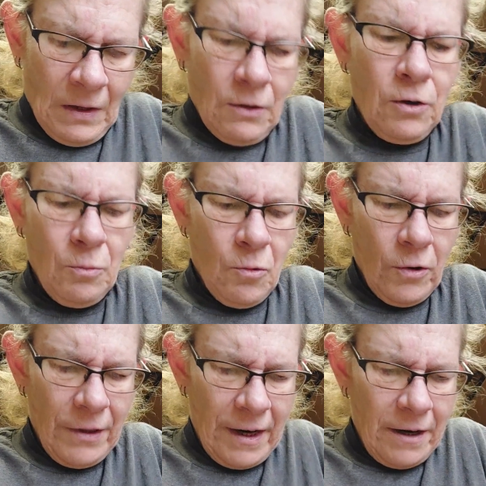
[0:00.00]
a little
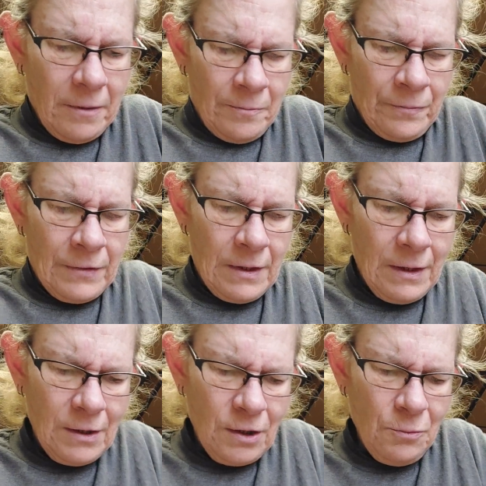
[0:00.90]
more there.
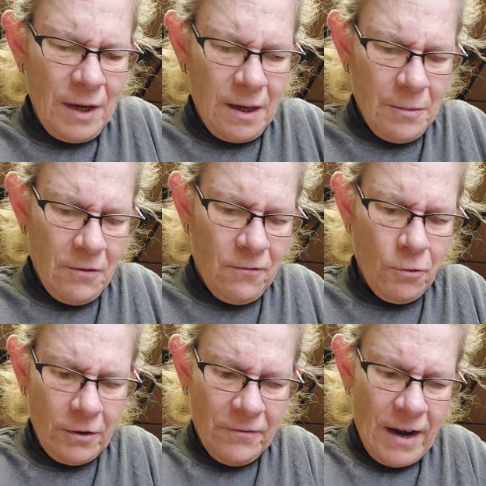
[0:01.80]
This will make about
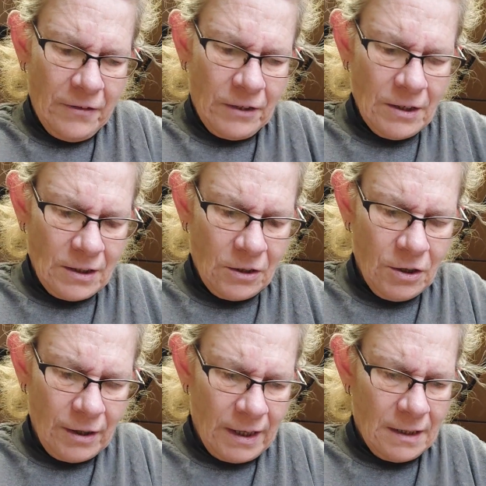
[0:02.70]
4 to 5 dozen
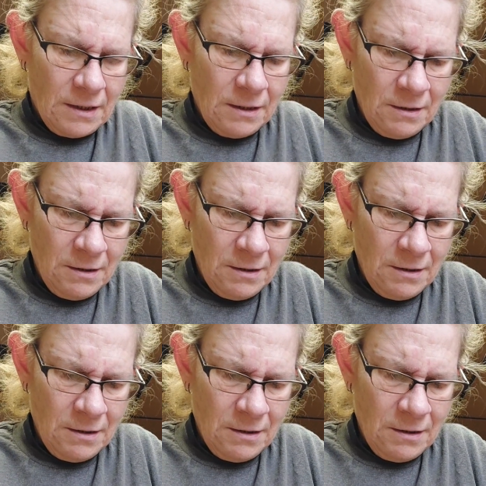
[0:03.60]
cookies.